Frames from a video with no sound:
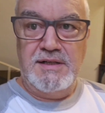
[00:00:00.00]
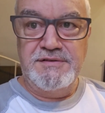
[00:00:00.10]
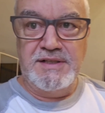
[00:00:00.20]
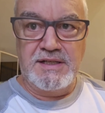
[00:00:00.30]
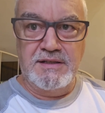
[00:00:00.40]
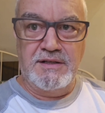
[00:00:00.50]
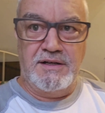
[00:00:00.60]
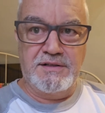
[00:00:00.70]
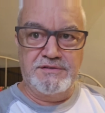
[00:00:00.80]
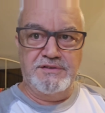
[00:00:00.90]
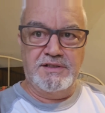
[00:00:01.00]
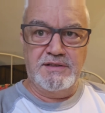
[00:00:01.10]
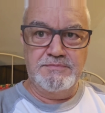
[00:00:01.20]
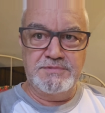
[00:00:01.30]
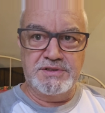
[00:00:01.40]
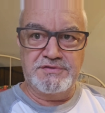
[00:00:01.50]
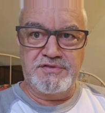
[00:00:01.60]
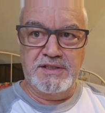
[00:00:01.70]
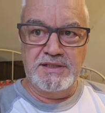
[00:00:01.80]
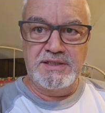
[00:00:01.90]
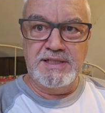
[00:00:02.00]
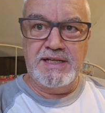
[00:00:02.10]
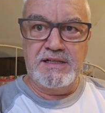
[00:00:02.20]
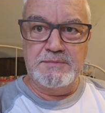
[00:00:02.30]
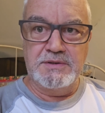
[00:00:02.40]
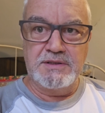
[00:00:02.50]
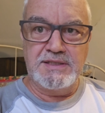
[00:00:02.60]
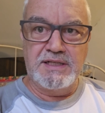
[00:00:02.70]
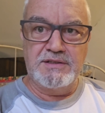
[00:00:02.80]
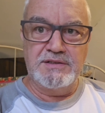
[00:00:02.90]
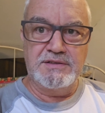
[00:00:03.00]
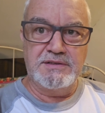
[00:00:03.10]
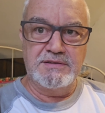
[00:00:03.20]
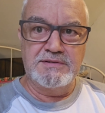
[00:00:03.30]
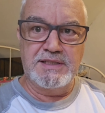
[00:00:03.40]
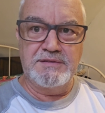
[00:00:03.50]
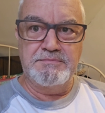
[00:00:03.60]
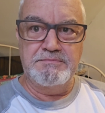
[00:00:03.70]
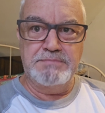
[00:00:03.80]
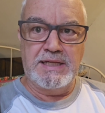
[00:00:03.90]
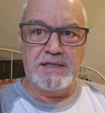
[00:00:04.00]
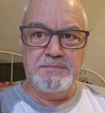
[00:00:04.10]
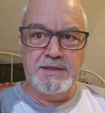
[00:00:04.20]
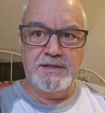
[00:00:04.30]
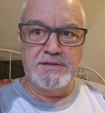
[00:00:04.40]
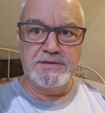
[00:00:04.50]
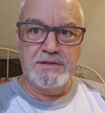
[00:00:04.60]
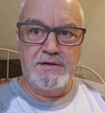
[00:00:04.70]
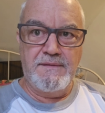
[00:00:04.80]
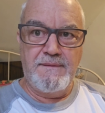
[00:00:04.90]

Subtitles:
I've had a lot of just friendly animal encounters, like black bears.